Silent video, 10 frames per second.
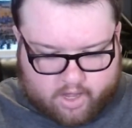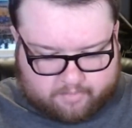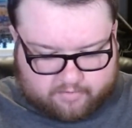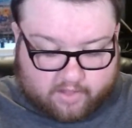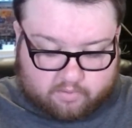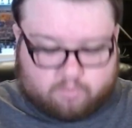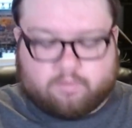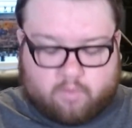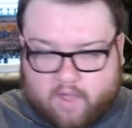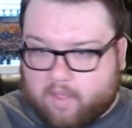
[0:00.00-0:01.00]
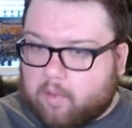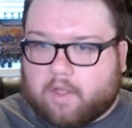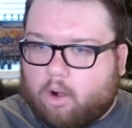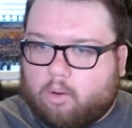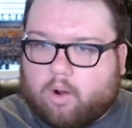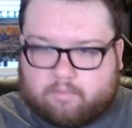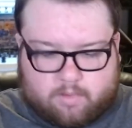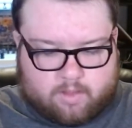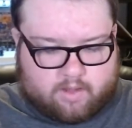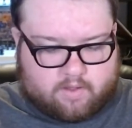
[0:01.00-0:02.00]
So that's why they put that artwork
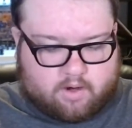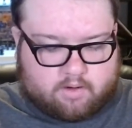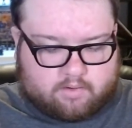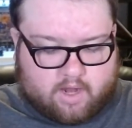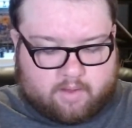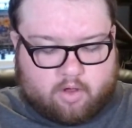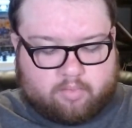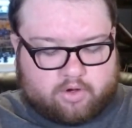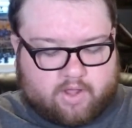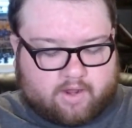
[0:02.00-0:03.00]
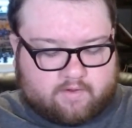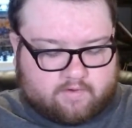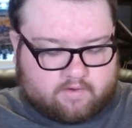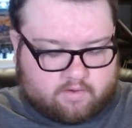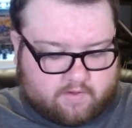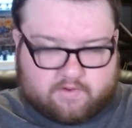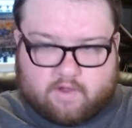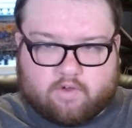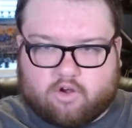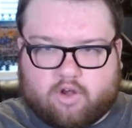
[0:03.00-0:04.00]
thing in there, to kind of help protect this stuff
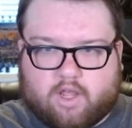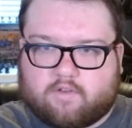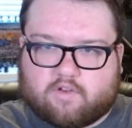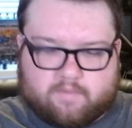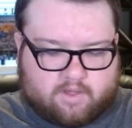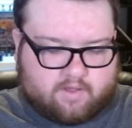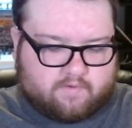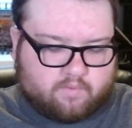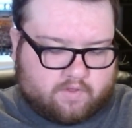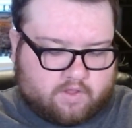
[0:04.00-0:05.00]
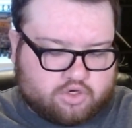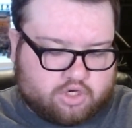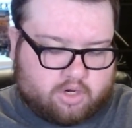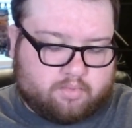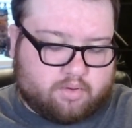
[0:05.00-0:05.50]
underneath, just because when these ship,